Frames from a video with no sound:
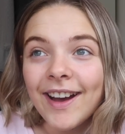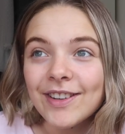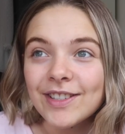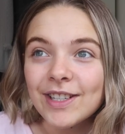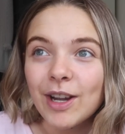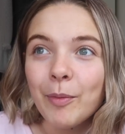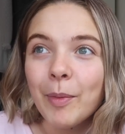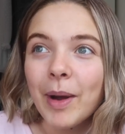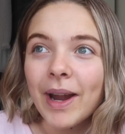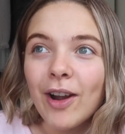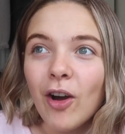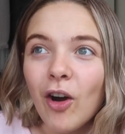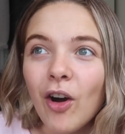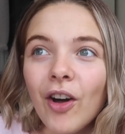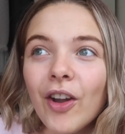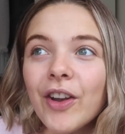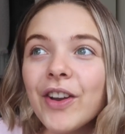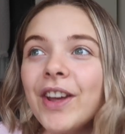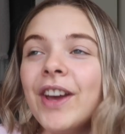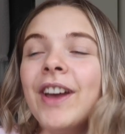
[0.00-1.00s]
was like, "Oh my
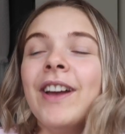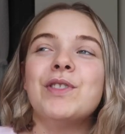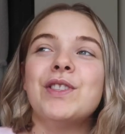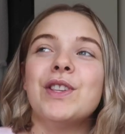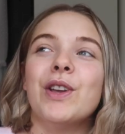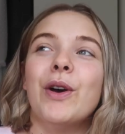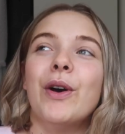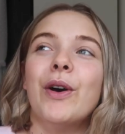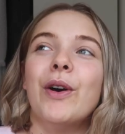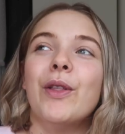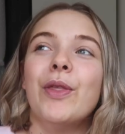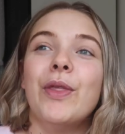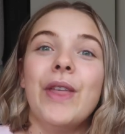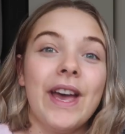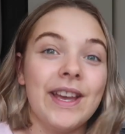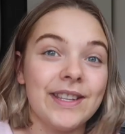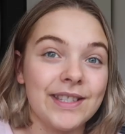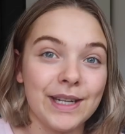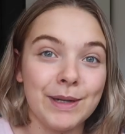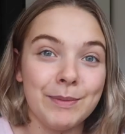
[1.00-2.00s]
god." So
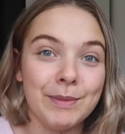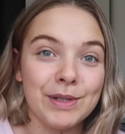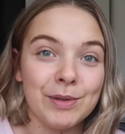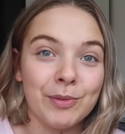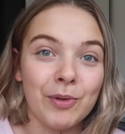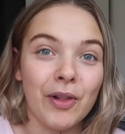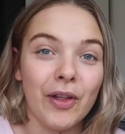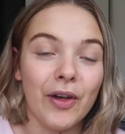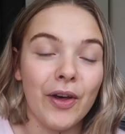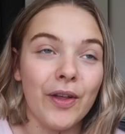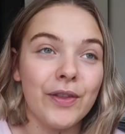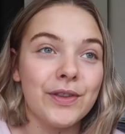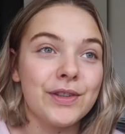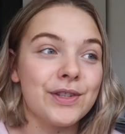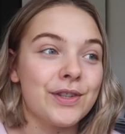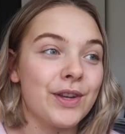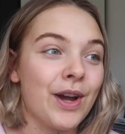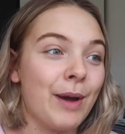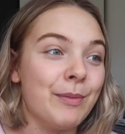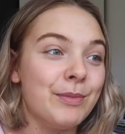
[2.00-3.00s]
they're sending me some clothes.
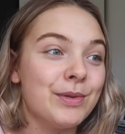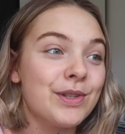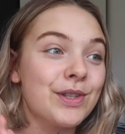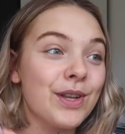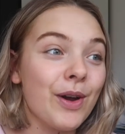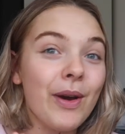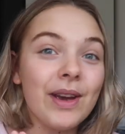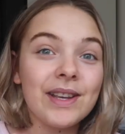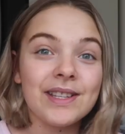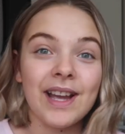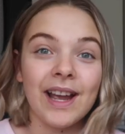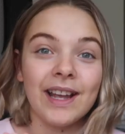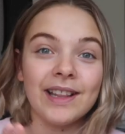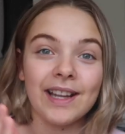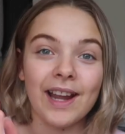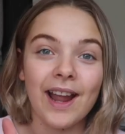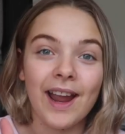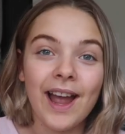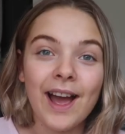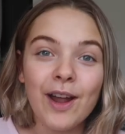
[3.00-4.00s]
So I'm so excited.
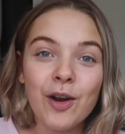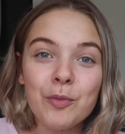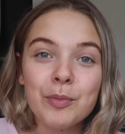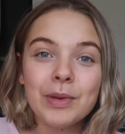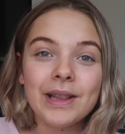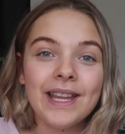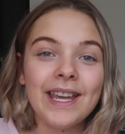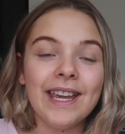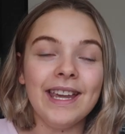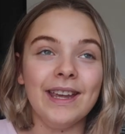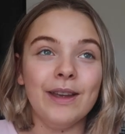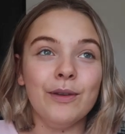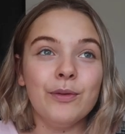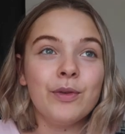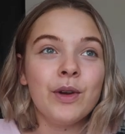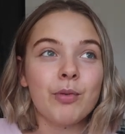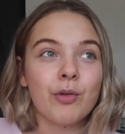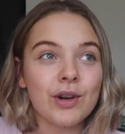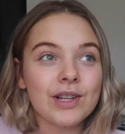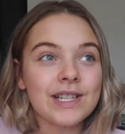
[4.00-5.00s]
Like I cannot
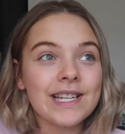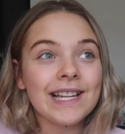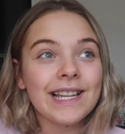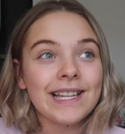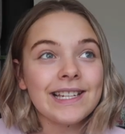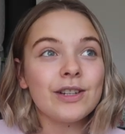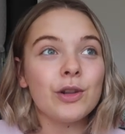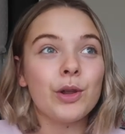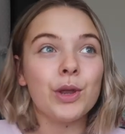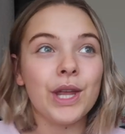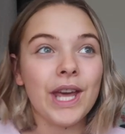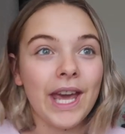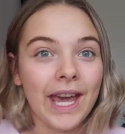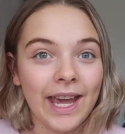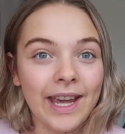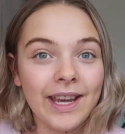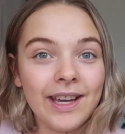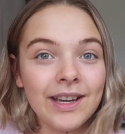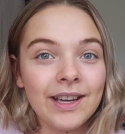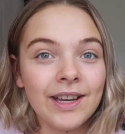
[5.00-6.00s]
believe Pretty Little
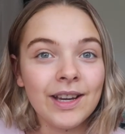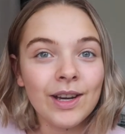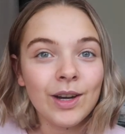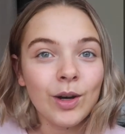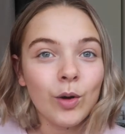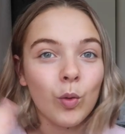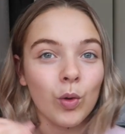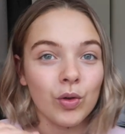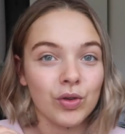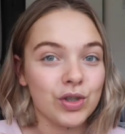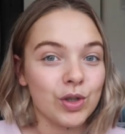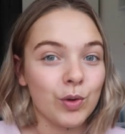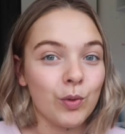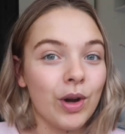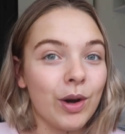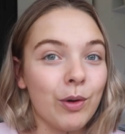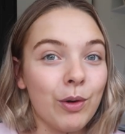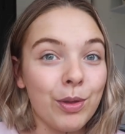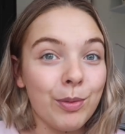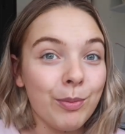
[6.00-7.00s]
Thing want to
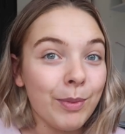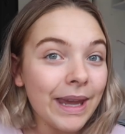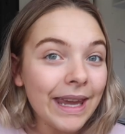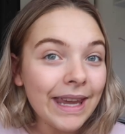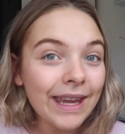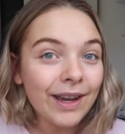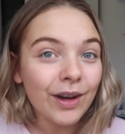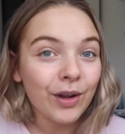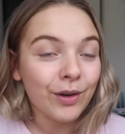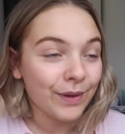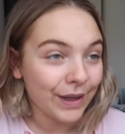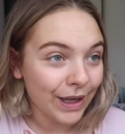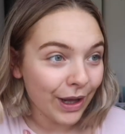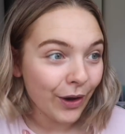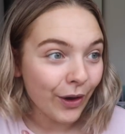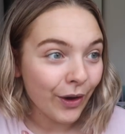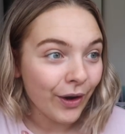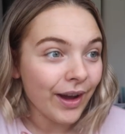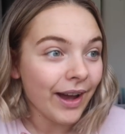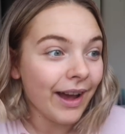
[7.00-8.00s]
work with me on a
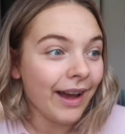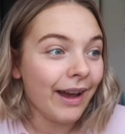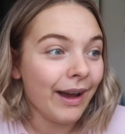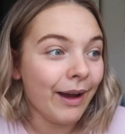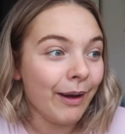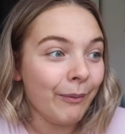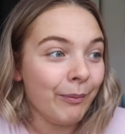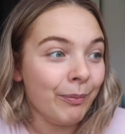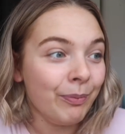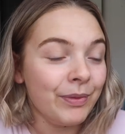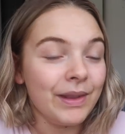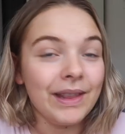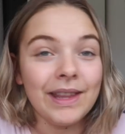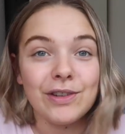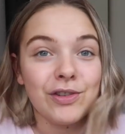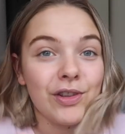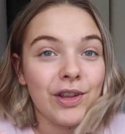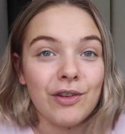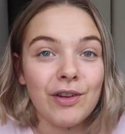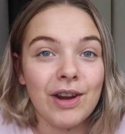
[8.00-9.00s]
video. Um,
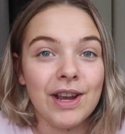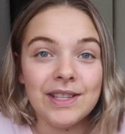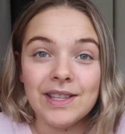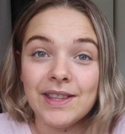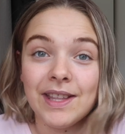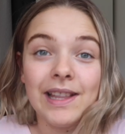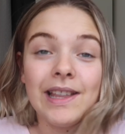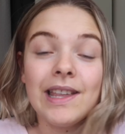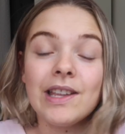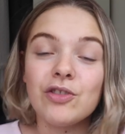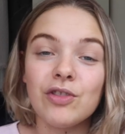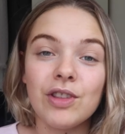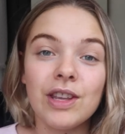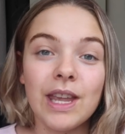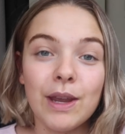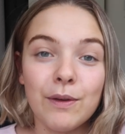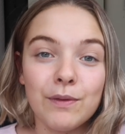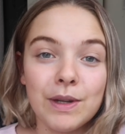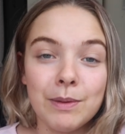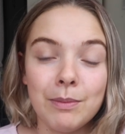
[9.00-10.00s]
literally crazy. They're literally
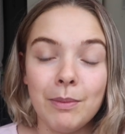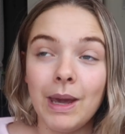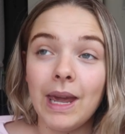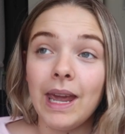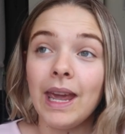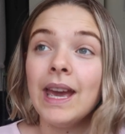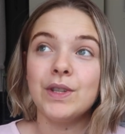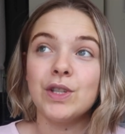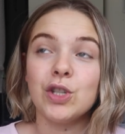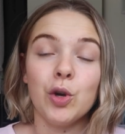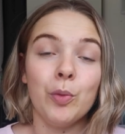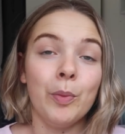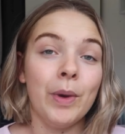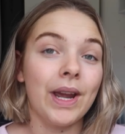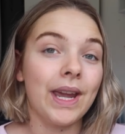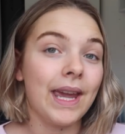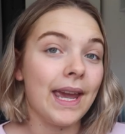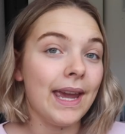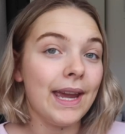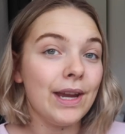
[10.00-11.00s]
gifting me some
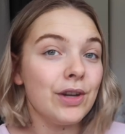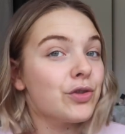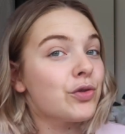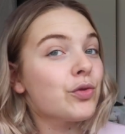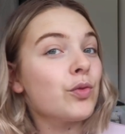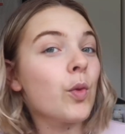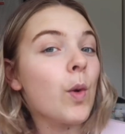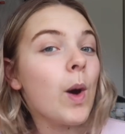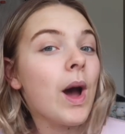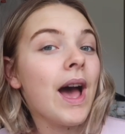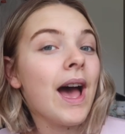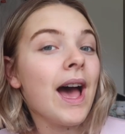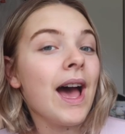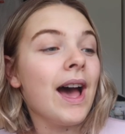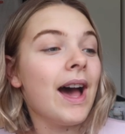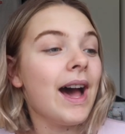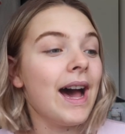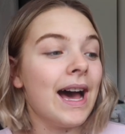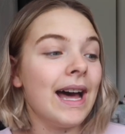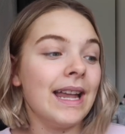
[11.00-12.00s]
occasion
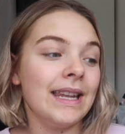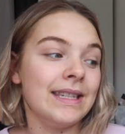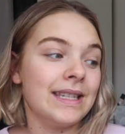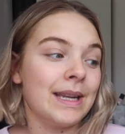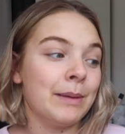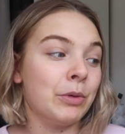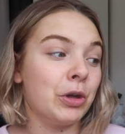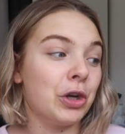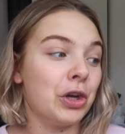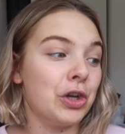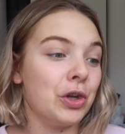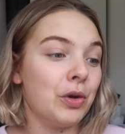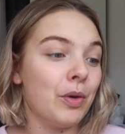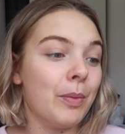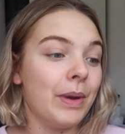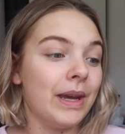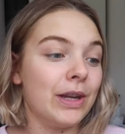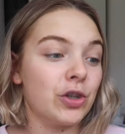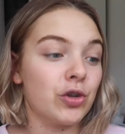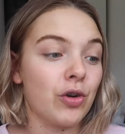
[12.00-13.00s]
wear, and I'm gonna do a
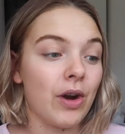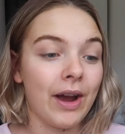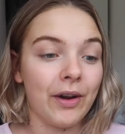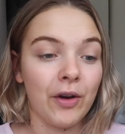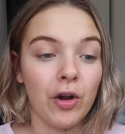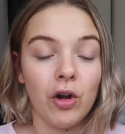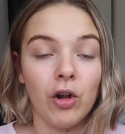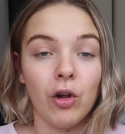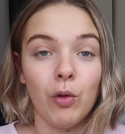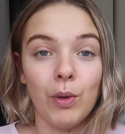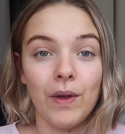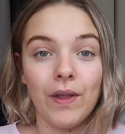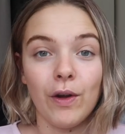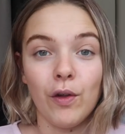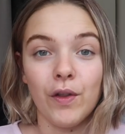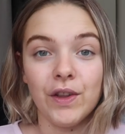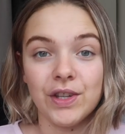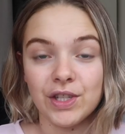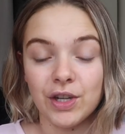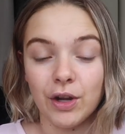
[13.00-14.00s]
big try and haul with
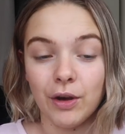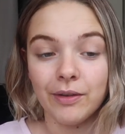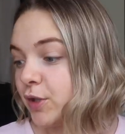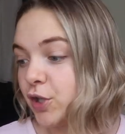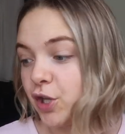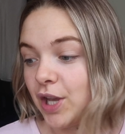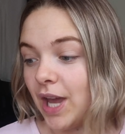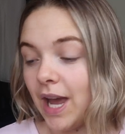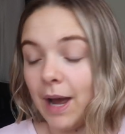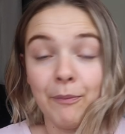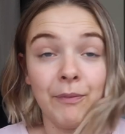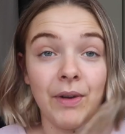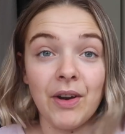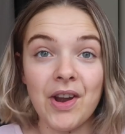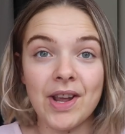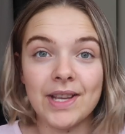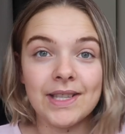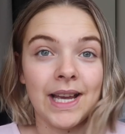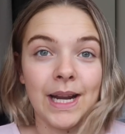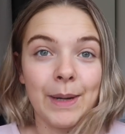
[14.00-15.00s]
all the stuff. So yeah, I'm
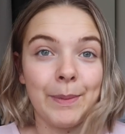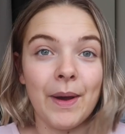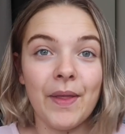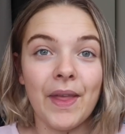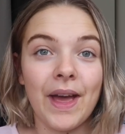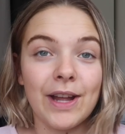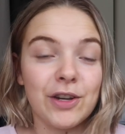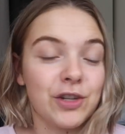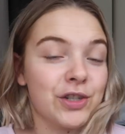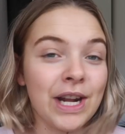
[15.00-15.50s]
very excited about that. I